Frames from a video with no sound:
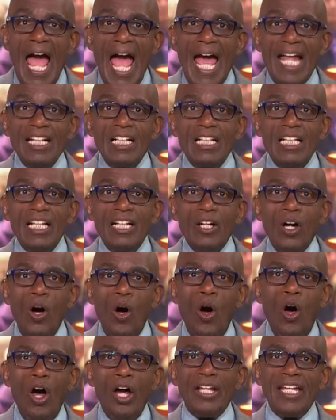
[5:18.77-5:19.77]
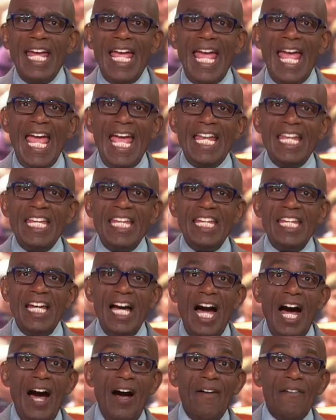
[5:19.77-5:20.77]
and click on any
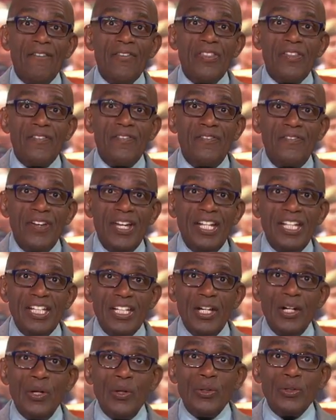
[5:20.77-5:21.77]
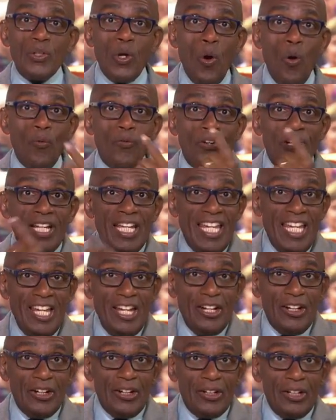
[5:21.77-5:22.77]
of the videos over
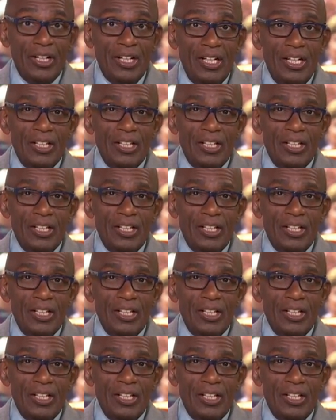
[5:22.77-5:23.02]
here